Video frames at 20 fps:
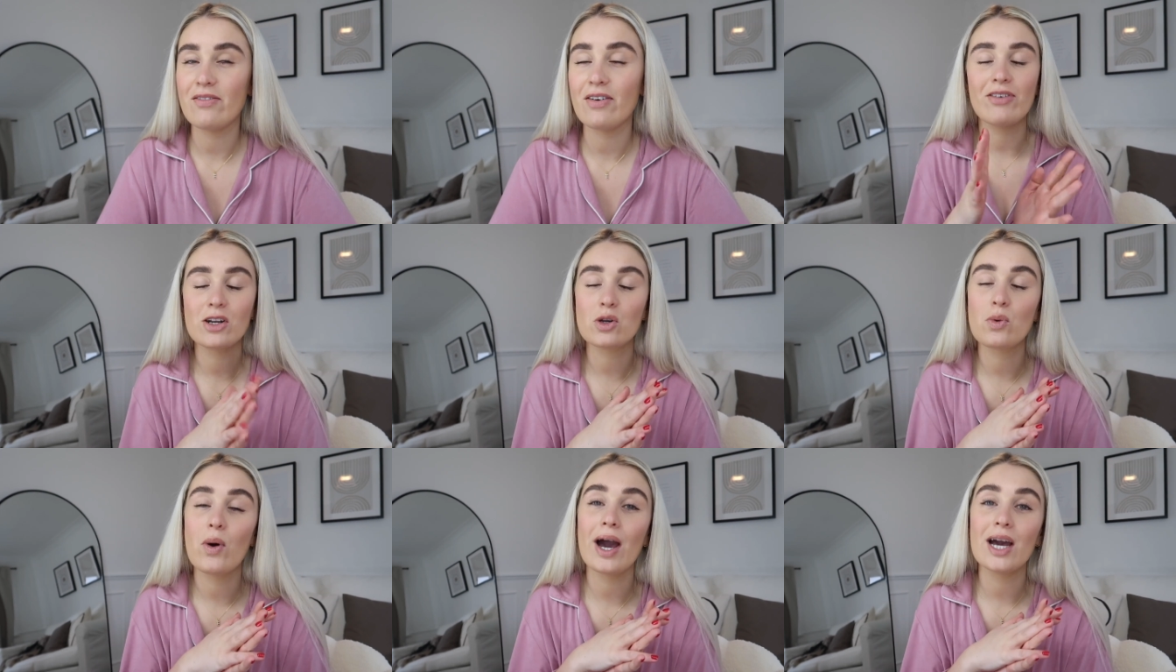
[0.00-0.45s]
I've
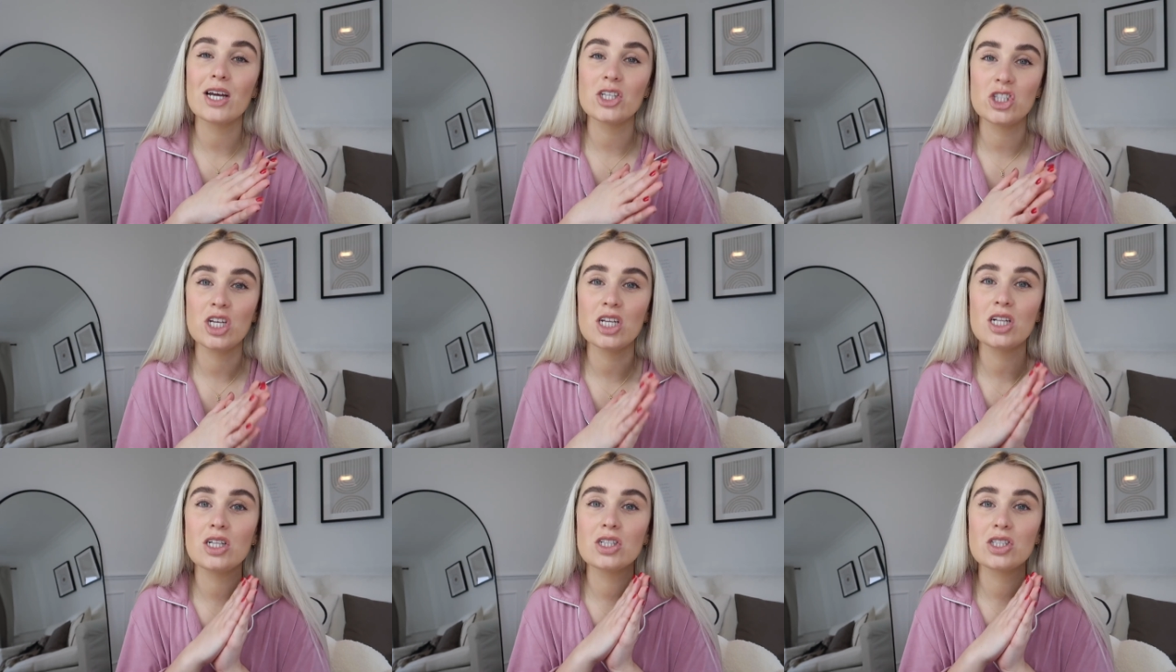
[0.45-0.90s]
had quite a
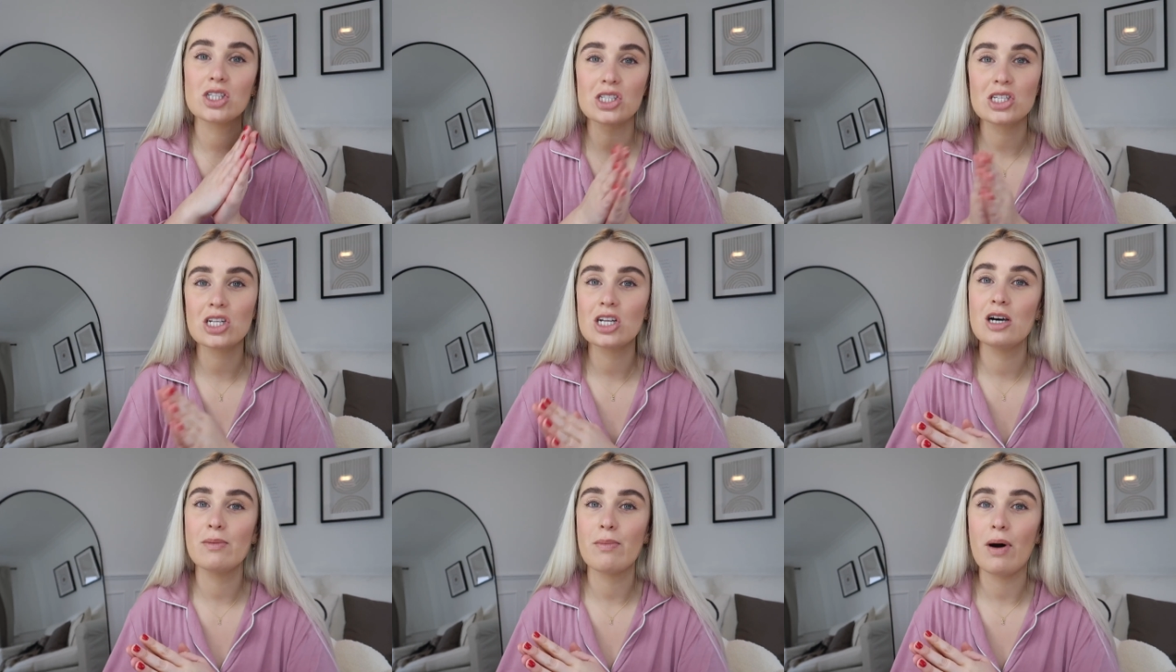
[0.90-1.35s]
chilled,
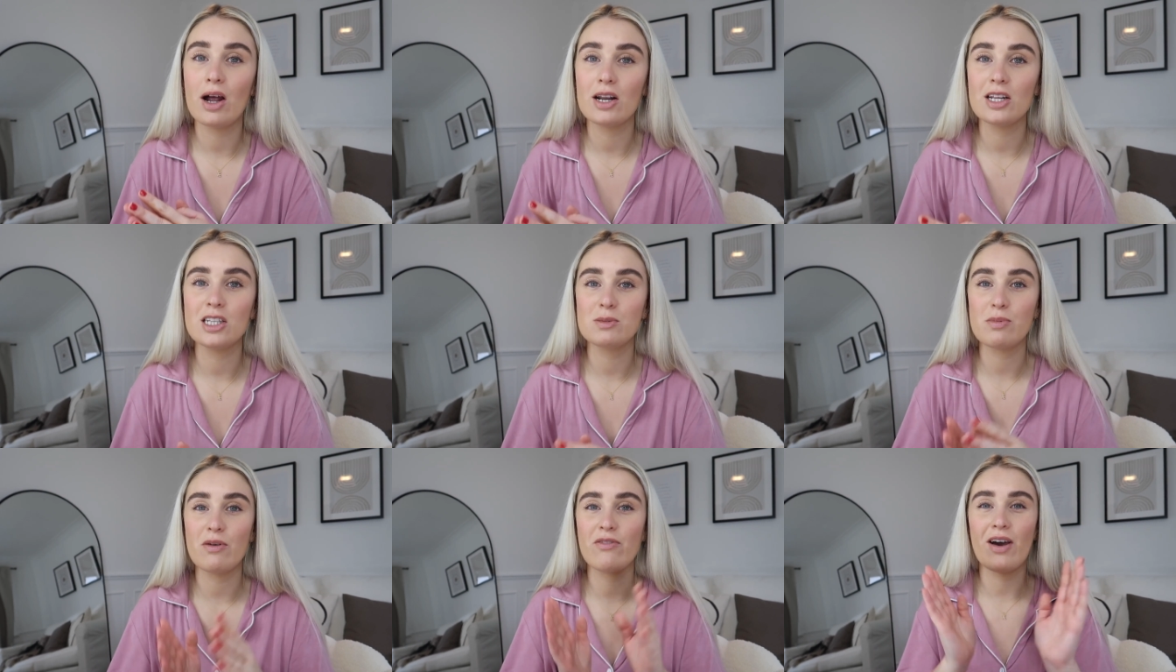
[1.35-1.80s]
slow
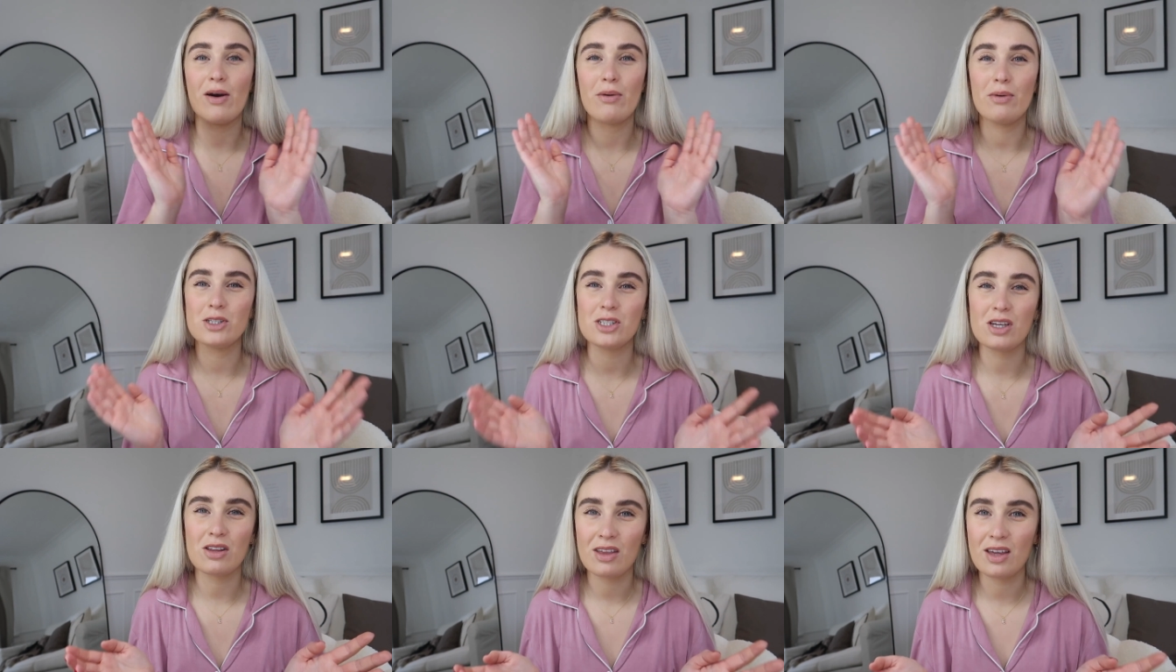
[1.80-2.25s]
morning to be fair,
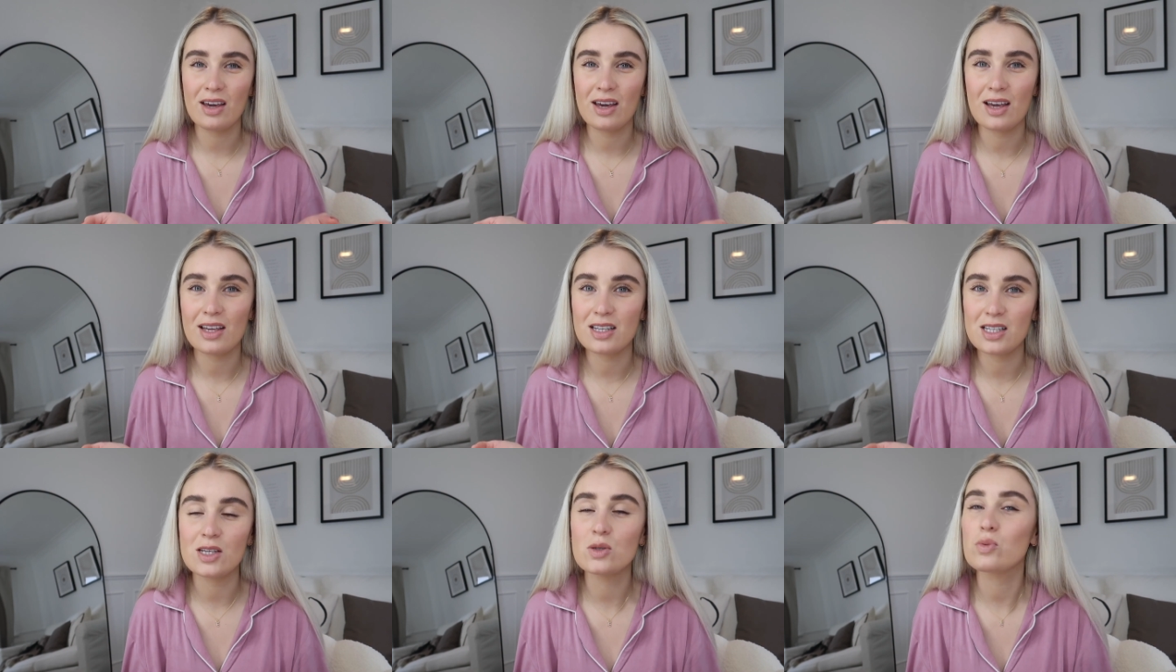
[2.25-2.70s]
which I think
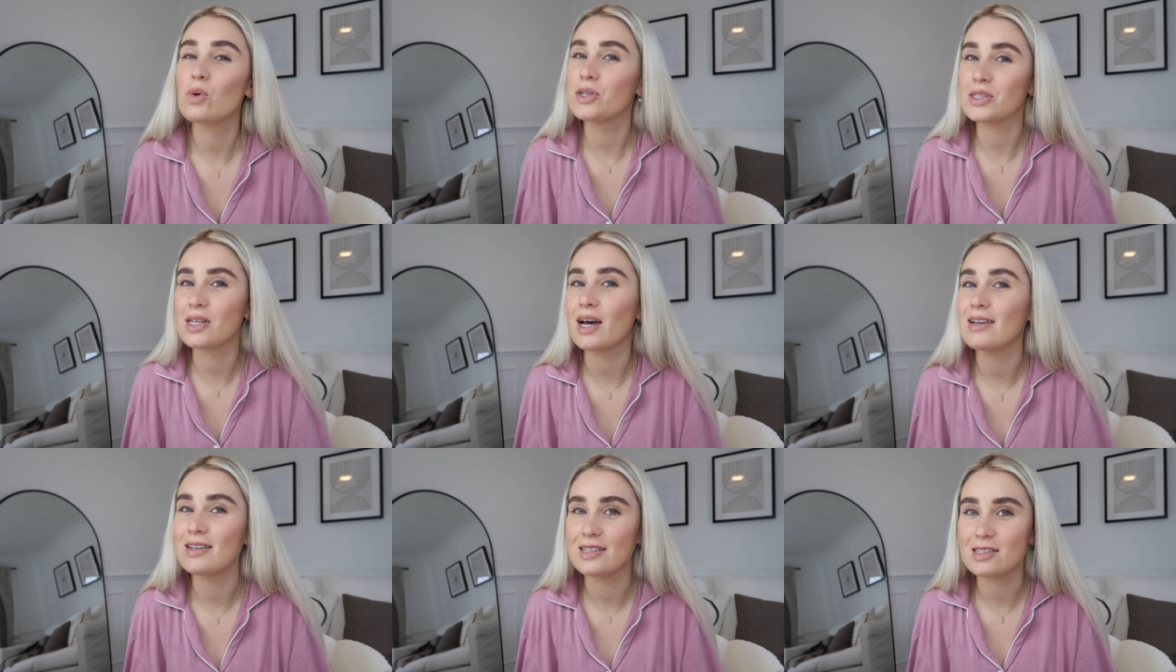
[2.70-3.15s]
is what
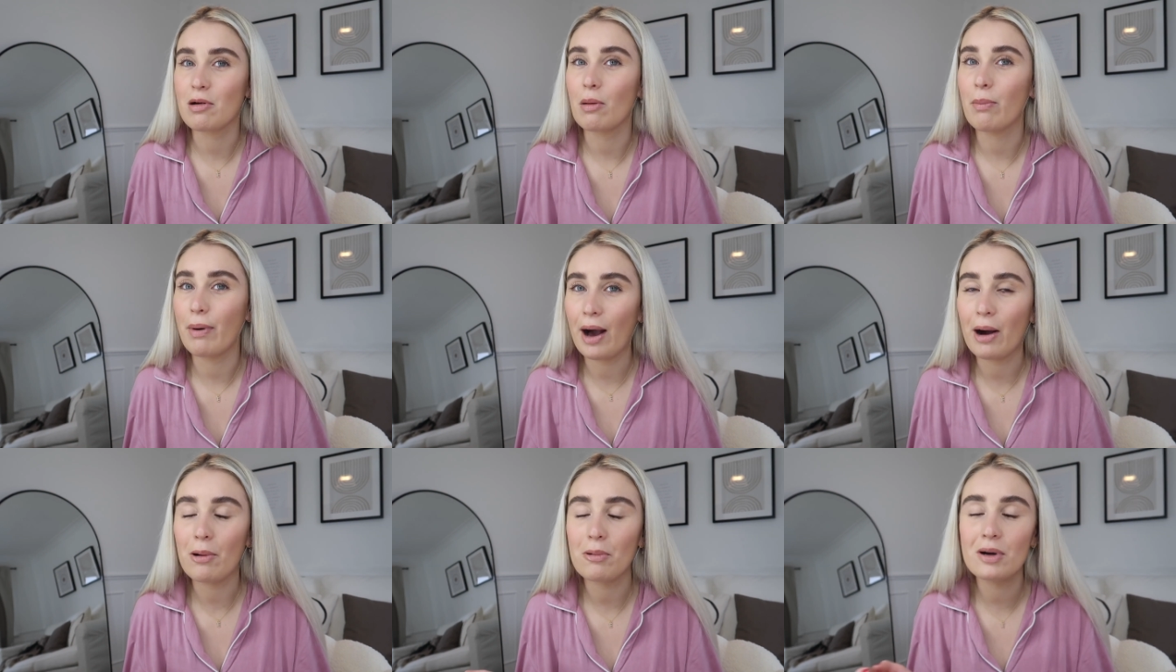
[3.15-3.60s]
Saturdays are
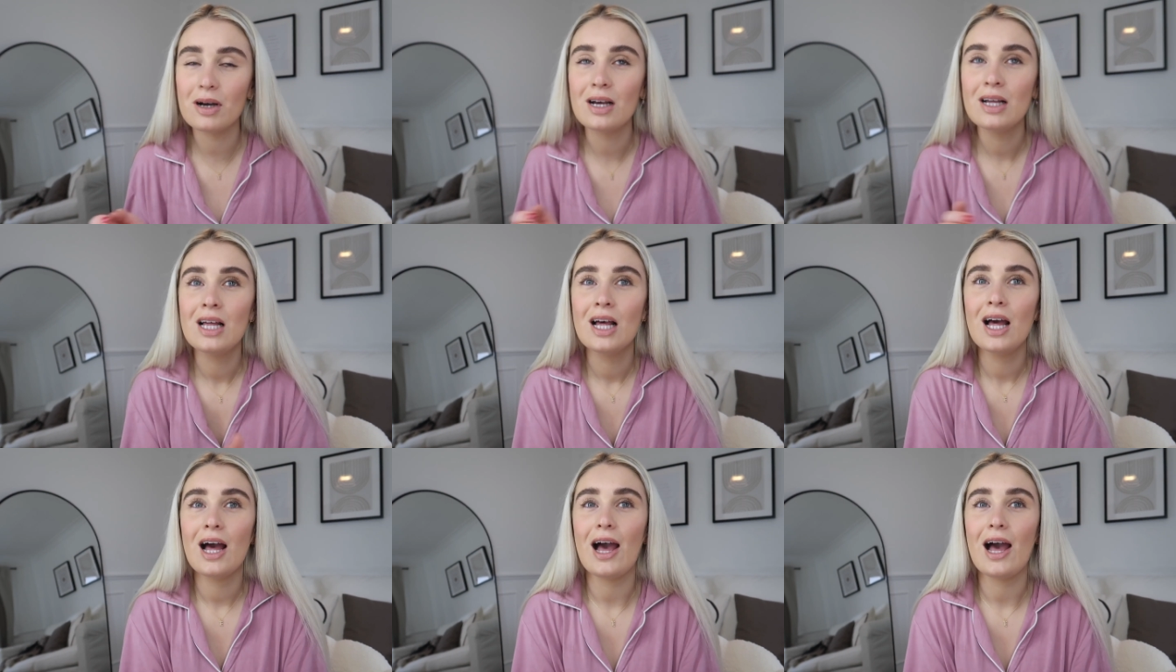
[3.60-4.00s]
about.